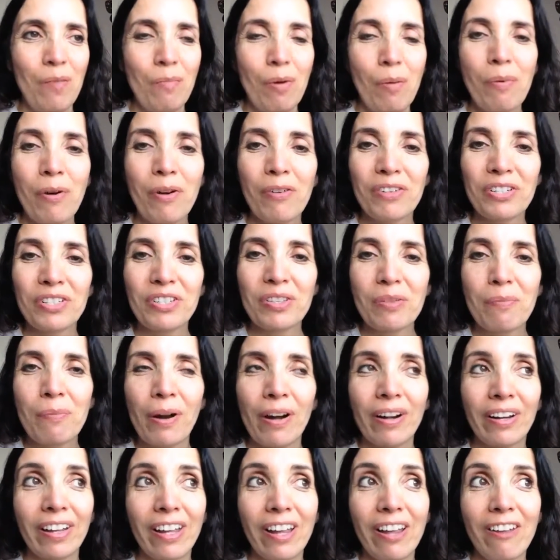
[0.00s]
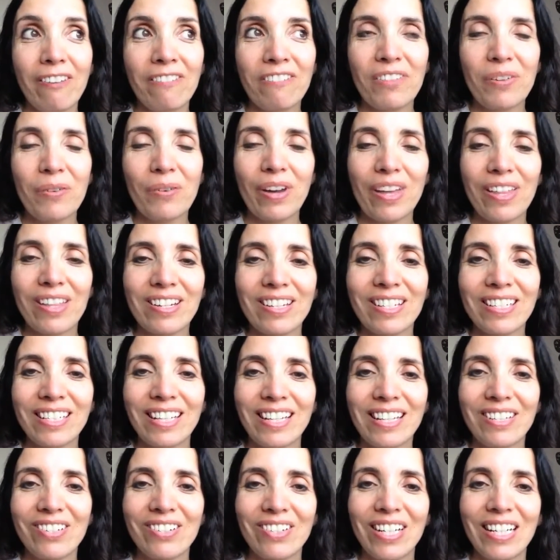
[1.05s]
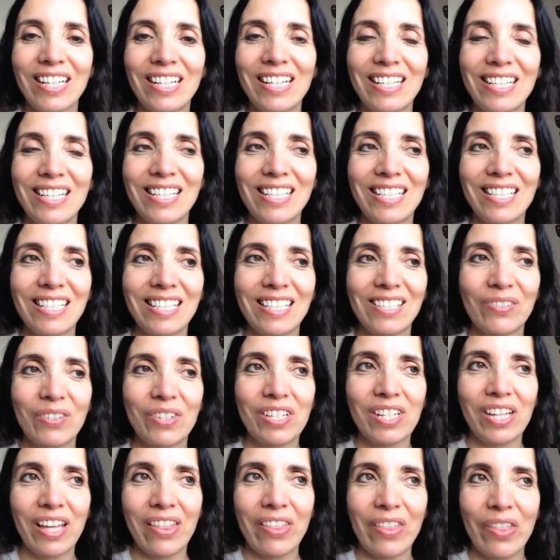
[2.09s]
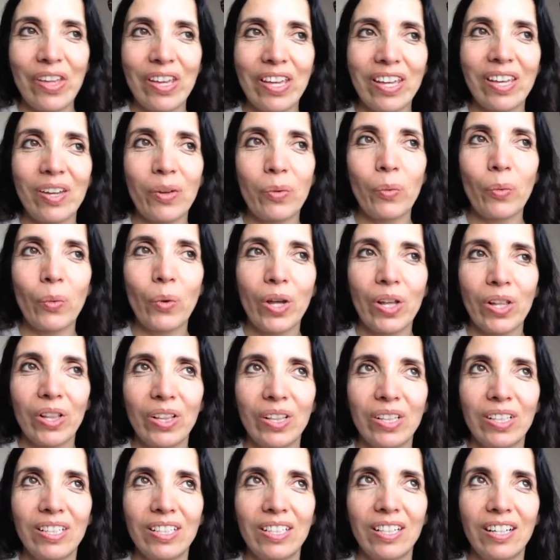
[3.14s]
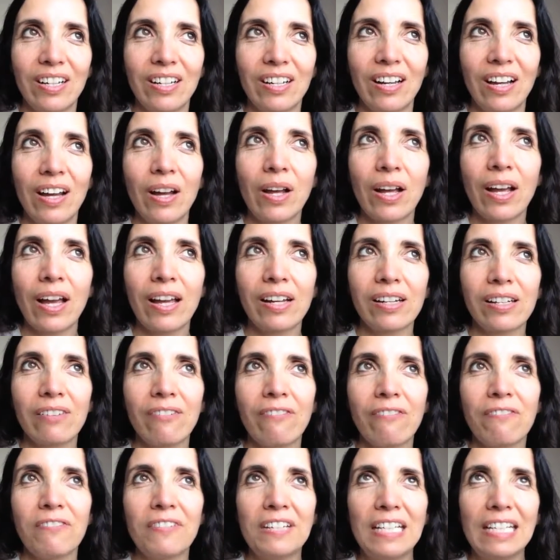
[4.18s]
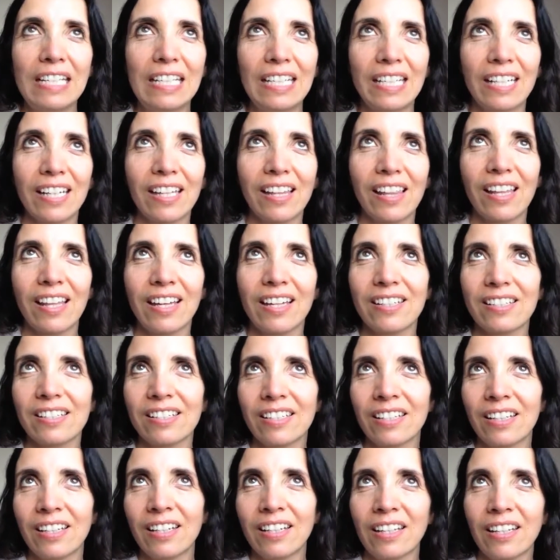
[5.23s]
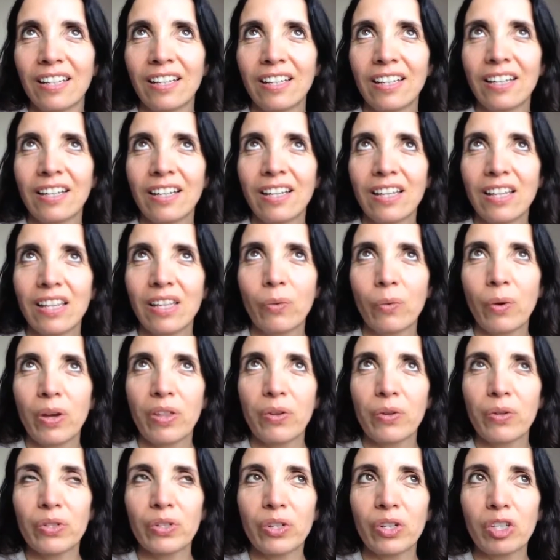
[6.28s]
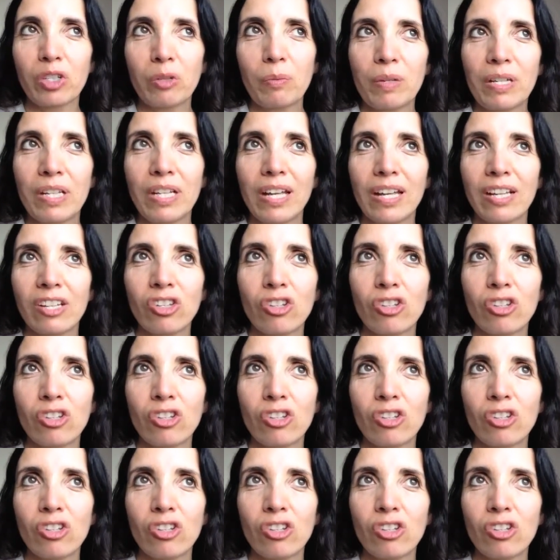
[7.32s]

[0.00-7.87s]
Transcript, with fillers: pop over to the park if the weather stays really nice, which I think it will. I had a feeling that the weather was going to be